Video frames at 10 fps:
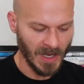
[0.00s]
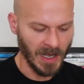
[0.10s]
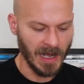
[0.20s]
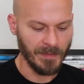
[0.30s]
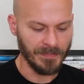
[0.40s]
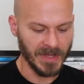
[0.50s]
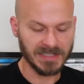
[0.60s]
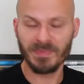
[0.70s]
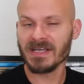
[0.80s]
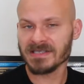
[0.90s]
Um,
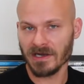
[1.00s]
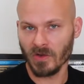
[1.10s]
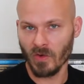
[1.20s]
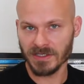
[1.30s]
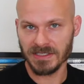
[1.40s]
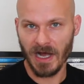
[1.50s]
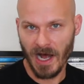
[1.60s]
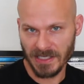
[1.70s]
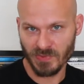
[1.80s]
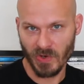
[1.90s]
it's based on a Lawrence
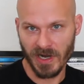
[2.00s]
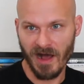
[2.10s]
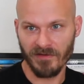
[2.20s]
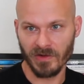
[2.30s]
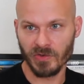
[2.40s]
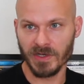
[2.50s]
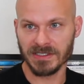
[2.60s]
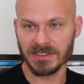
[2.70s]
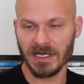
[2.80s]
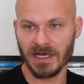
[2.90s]
Osborne novel who
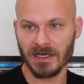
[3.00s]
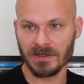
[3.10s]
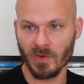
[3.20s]
has uh,